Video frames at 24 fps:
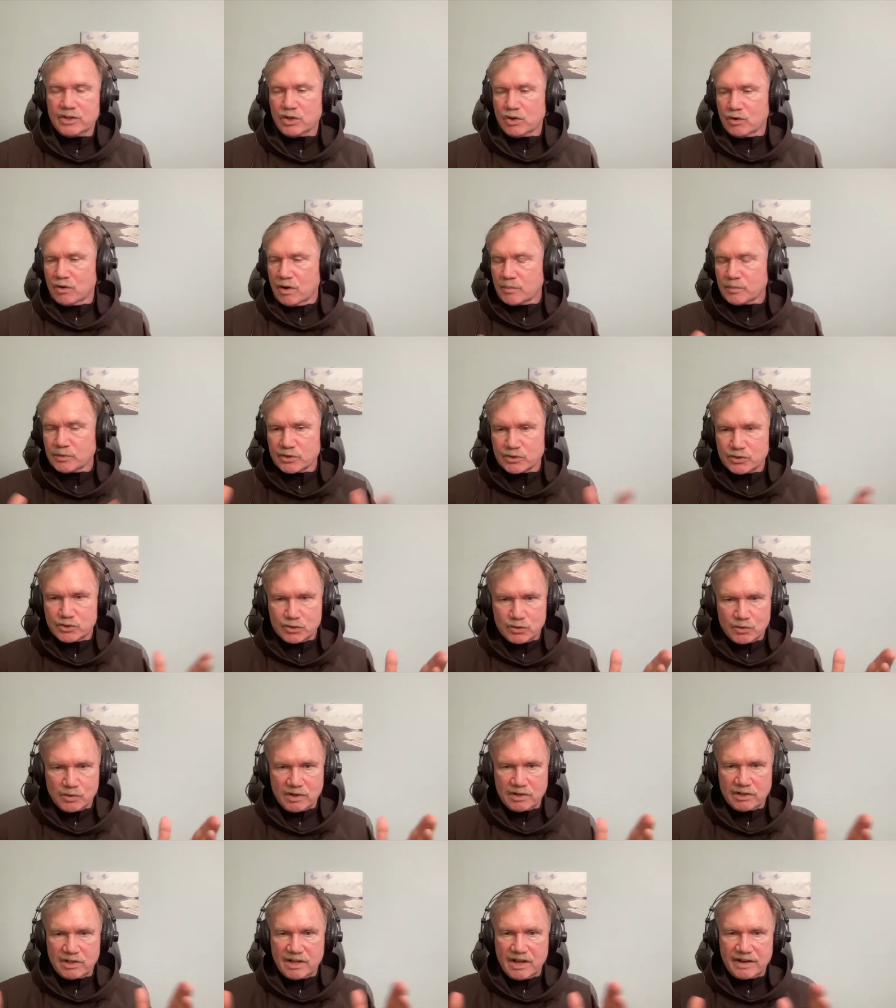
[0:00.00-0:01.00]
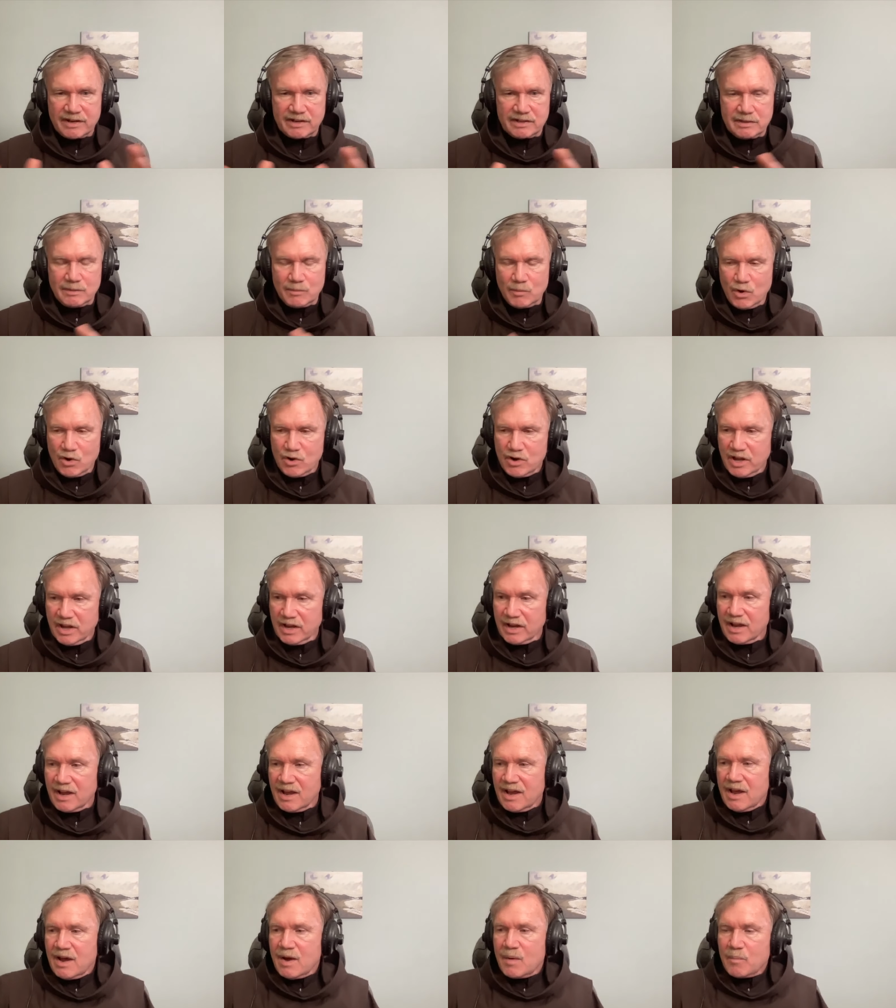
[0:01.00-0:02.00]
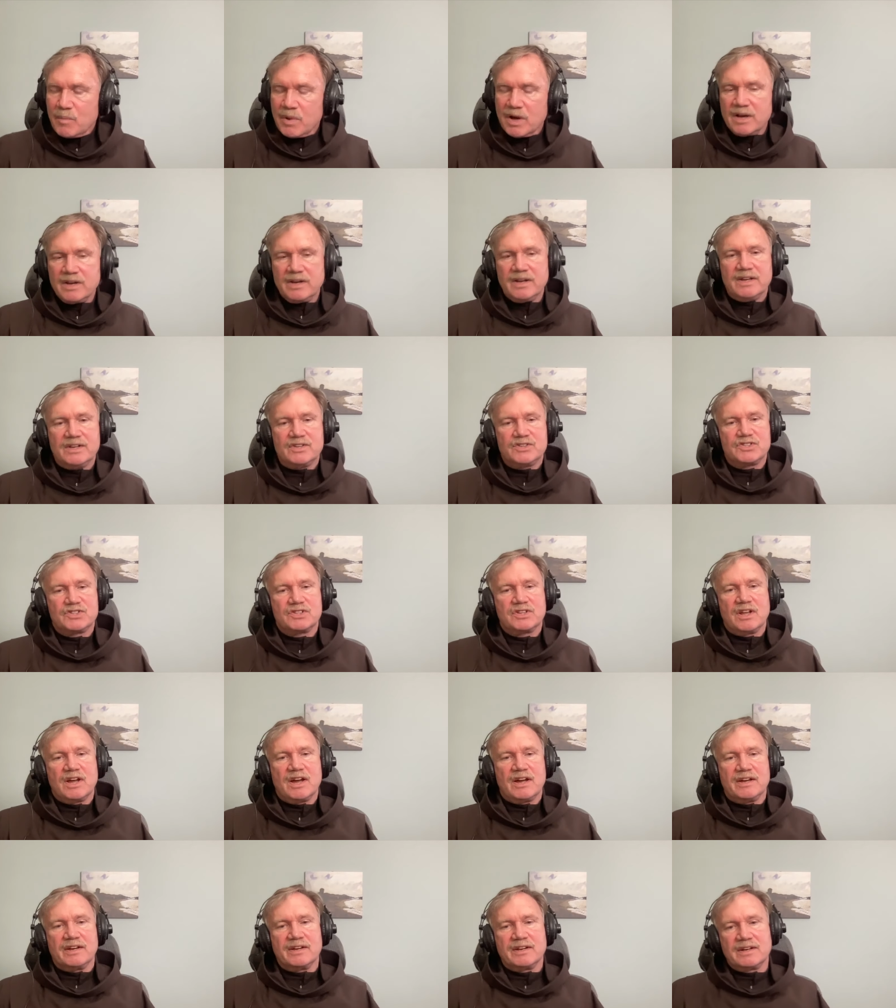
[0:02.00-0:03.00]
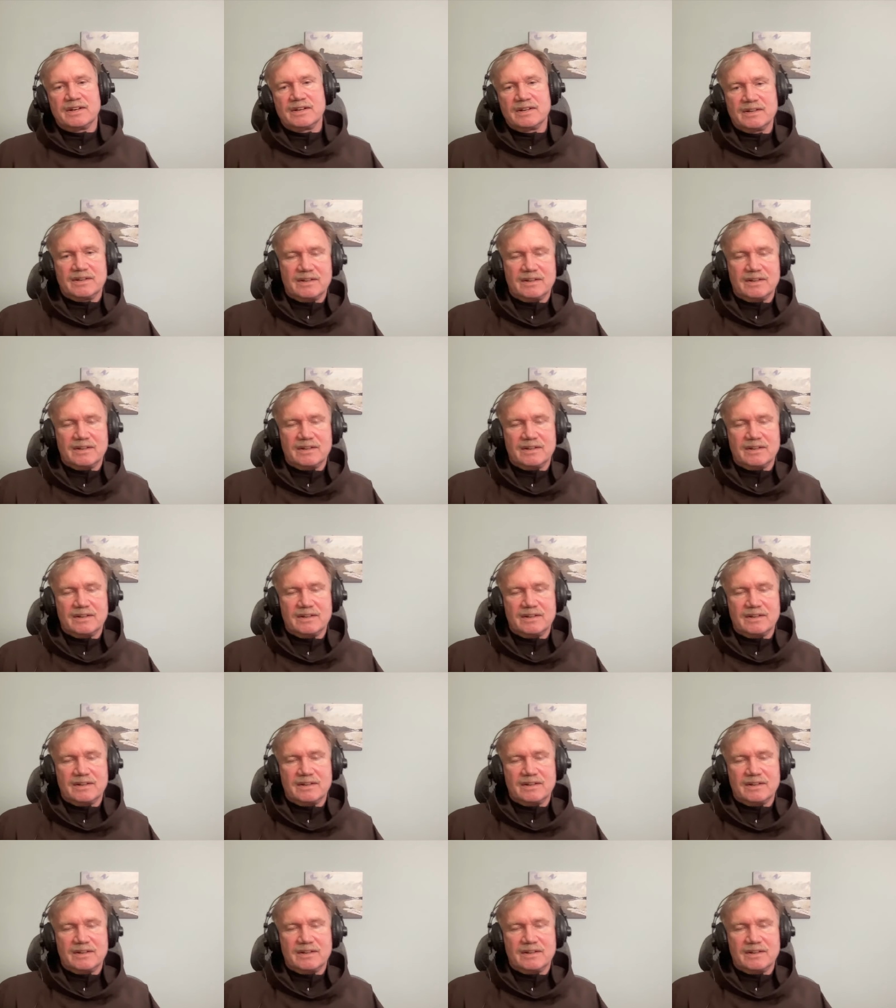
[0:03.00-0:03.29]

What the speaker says: and you're up till 2 o'clock in the morning. But it's like